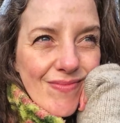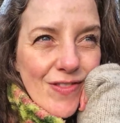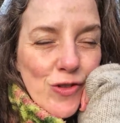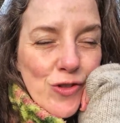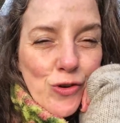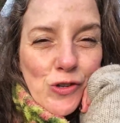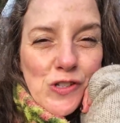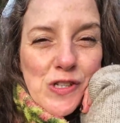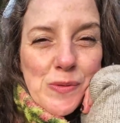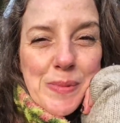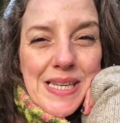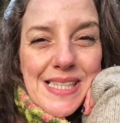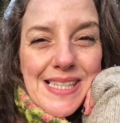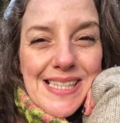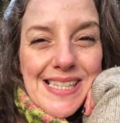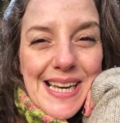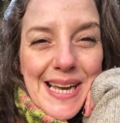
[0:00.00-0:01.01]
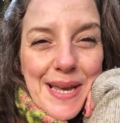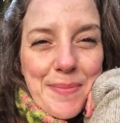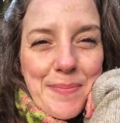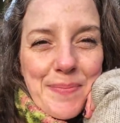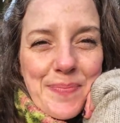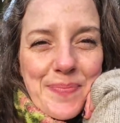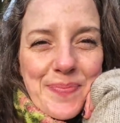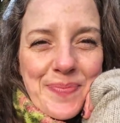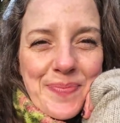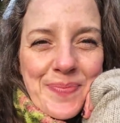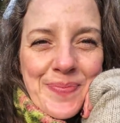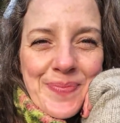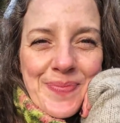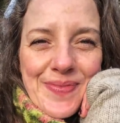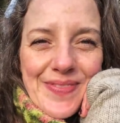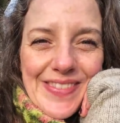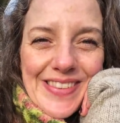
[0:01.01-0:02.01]
Through space and time.
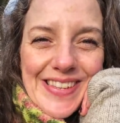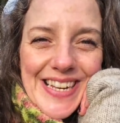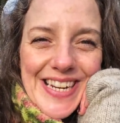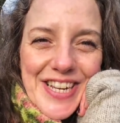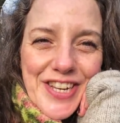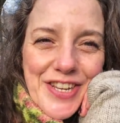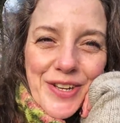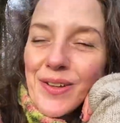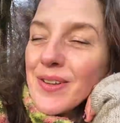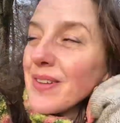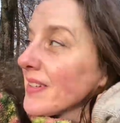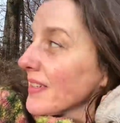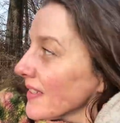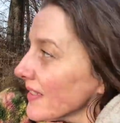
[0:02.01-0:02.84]
It's kind of cool.